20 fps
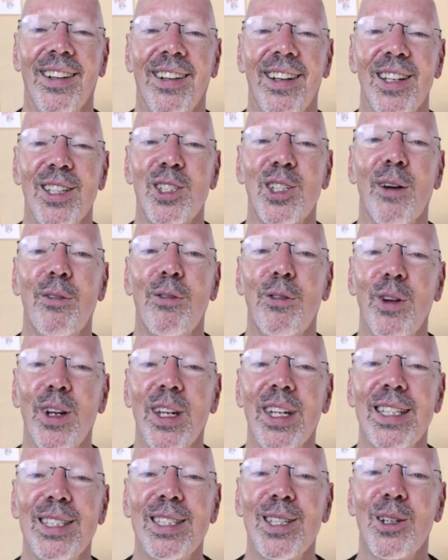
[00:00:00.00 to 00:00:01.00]

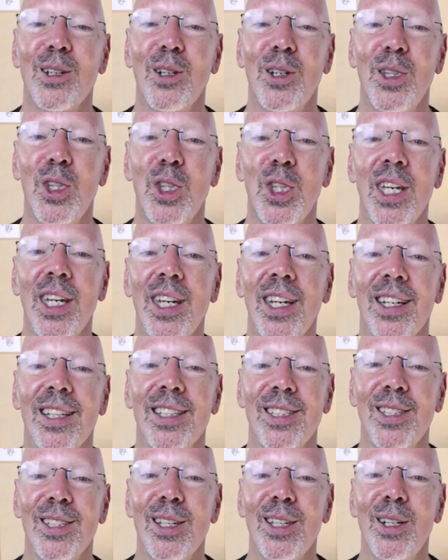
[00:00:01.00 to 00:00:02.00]
Suffering is a good thing,
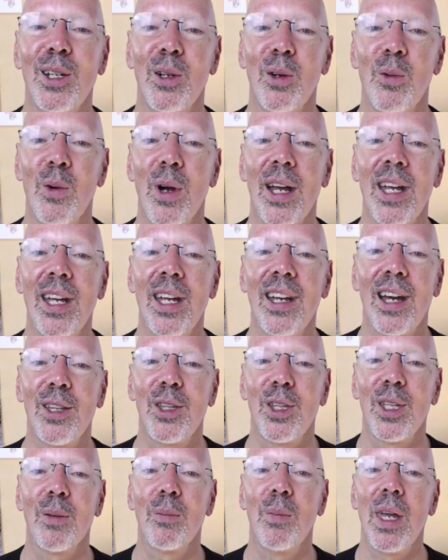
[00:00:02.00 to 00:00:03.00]
isn't it, in a way? I
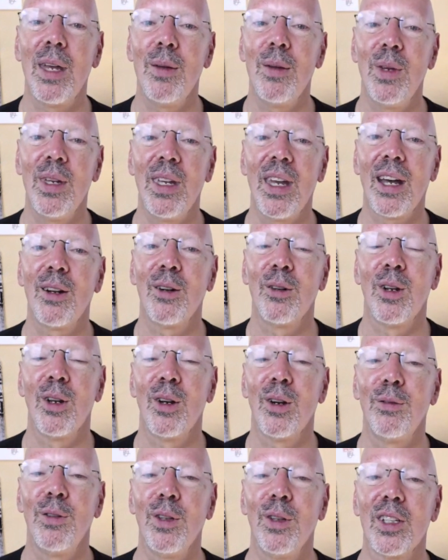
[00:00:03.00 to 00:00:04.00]
think maybe, I don't know
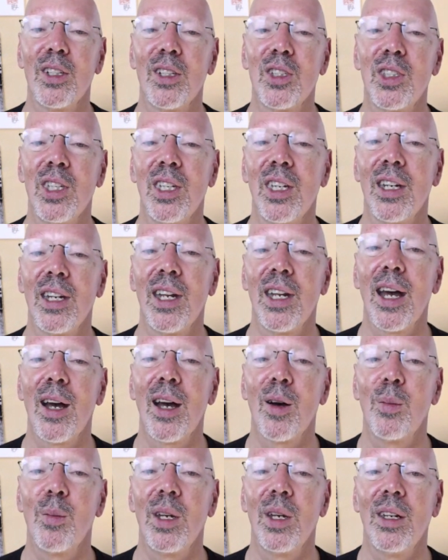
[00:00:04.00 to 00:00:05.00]
if you can see it
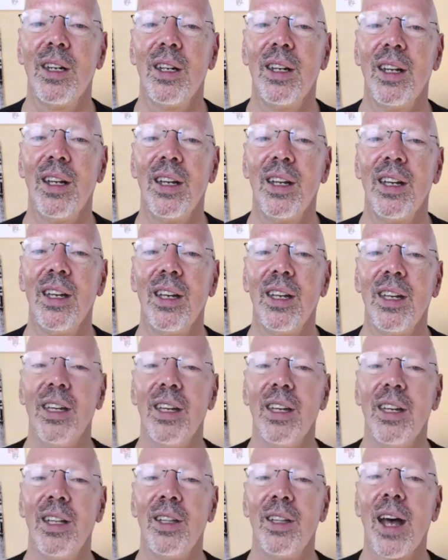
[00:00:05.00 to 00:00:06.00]
now, but
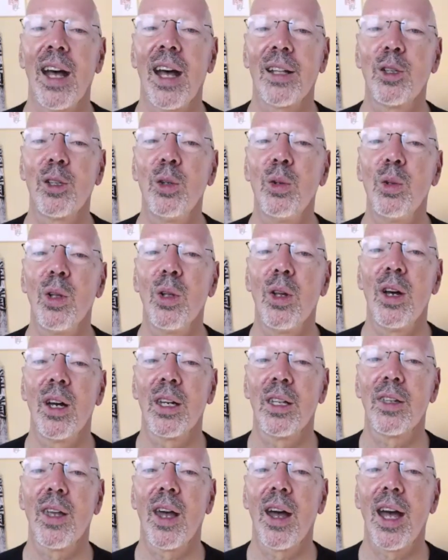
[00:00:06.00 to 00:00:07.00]
in not too long
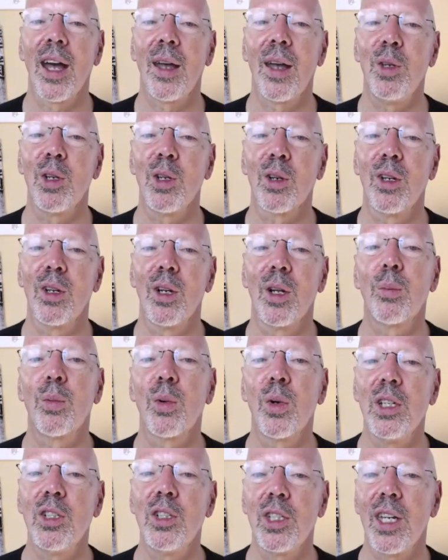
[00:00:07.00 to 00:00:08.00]
a time, you're going to
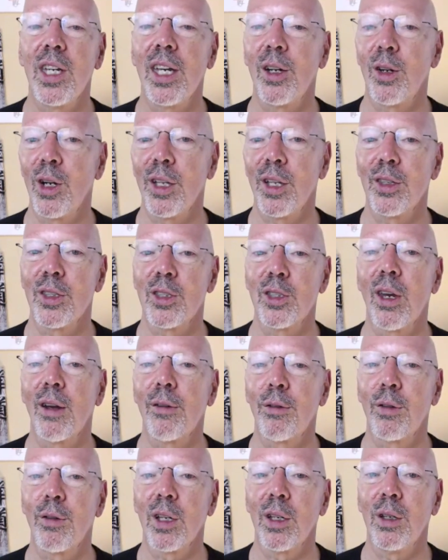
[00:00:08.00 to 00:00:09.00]
appreciate all the
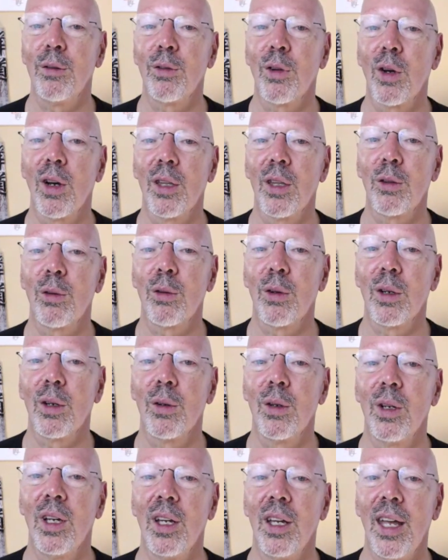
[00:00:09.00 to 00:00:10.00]
suffering you've gone through
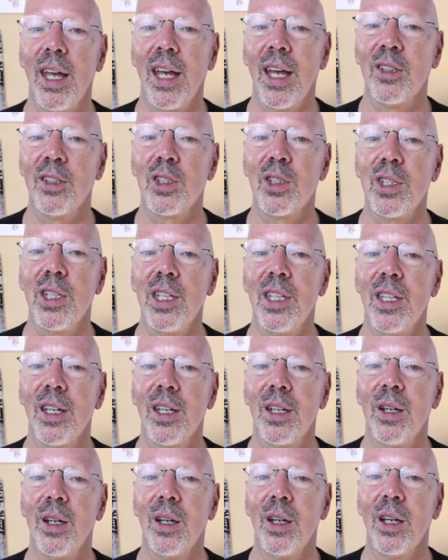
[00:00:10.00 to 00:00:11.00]
and see that
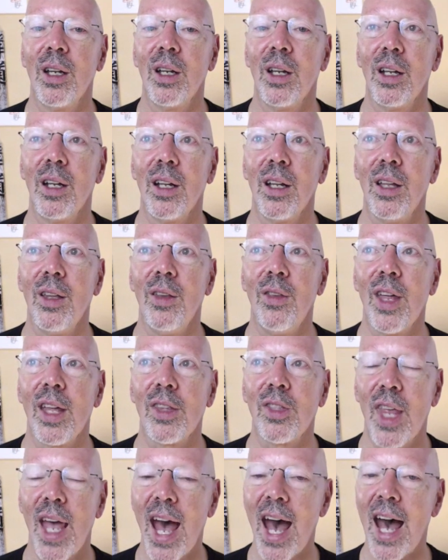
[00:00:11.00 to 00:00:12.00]
that,
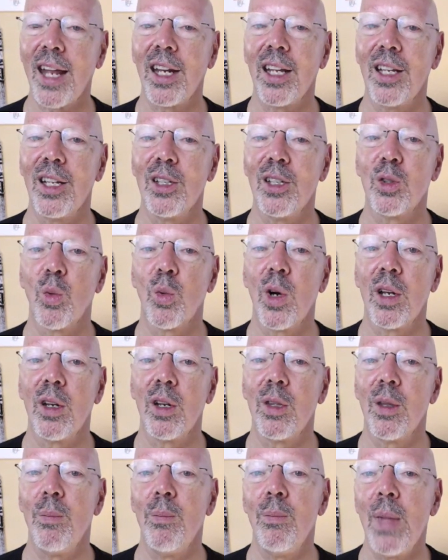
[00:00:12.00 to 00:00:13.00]
that is one of
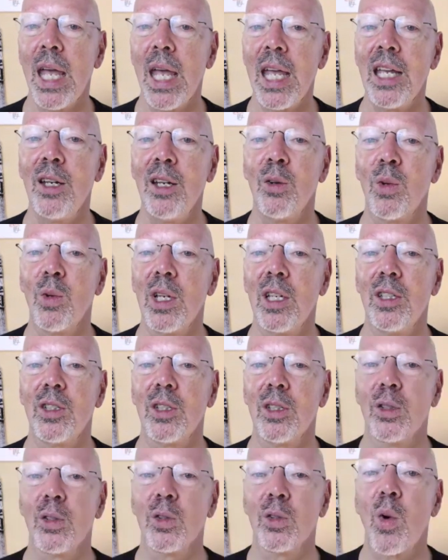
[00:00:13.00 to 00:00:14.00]
the main
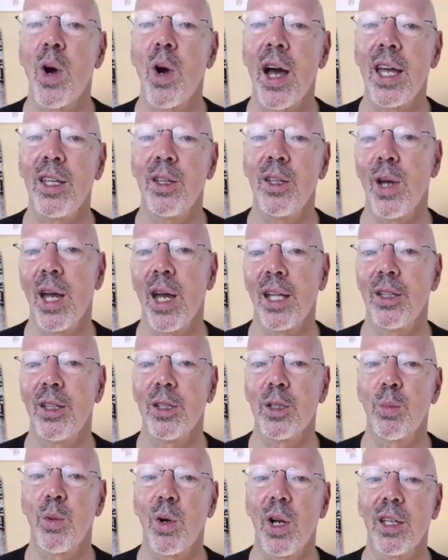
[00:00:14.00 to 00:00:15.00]
reasons why you had
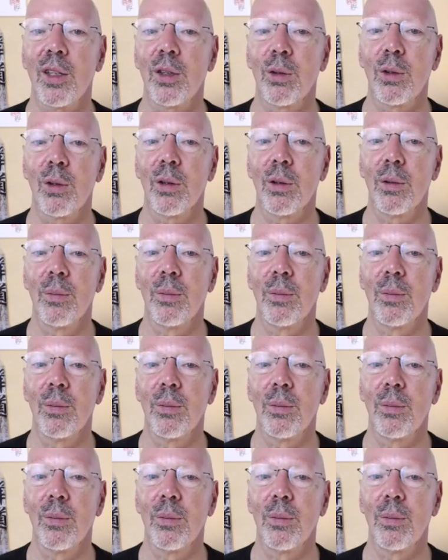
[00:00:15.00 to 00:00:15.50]
this breakthrough.